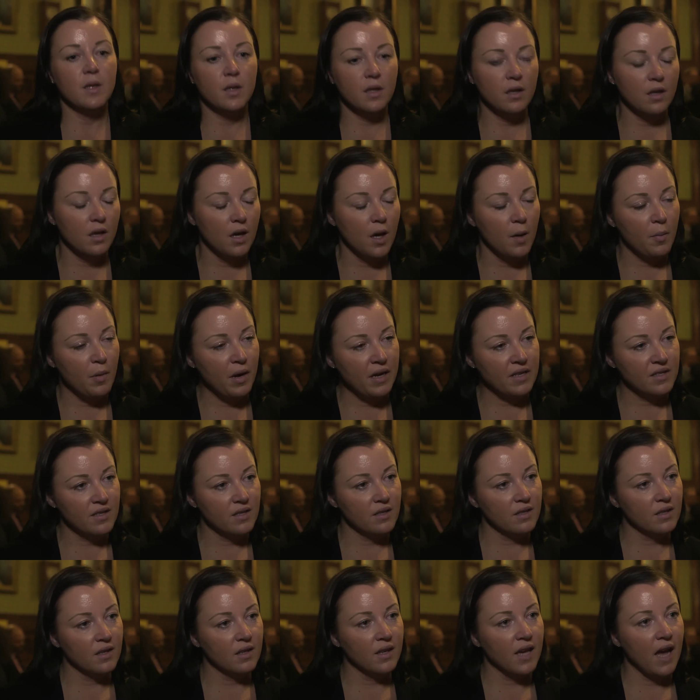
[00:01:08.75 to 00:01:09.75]
that
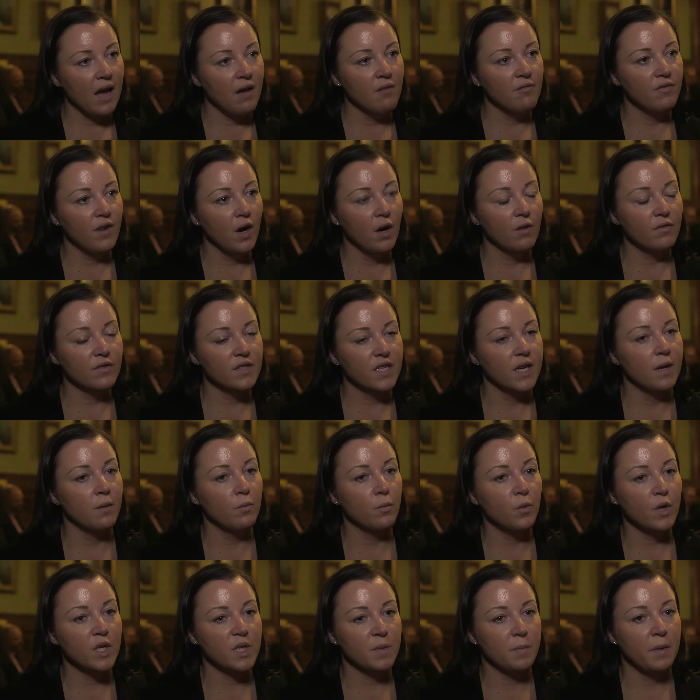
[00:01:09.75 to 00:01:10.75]
apprentices can get involved
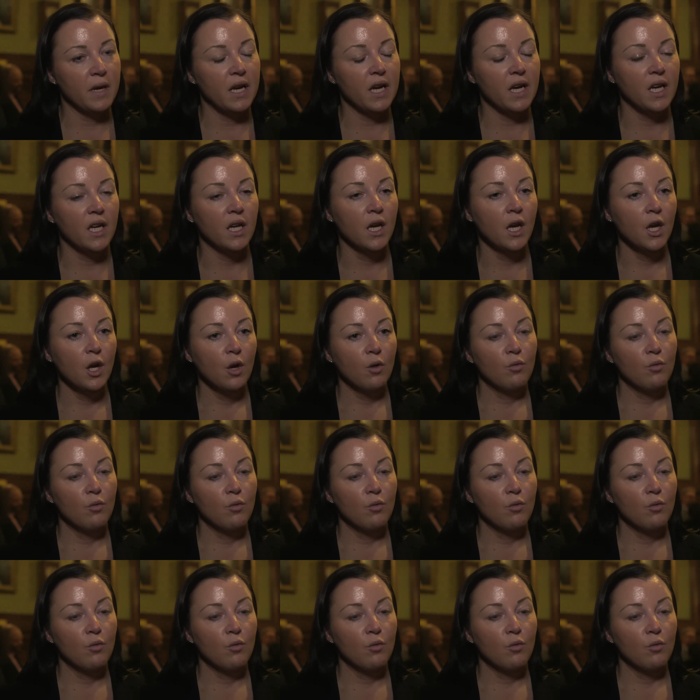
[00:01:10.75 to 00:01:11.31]
in would be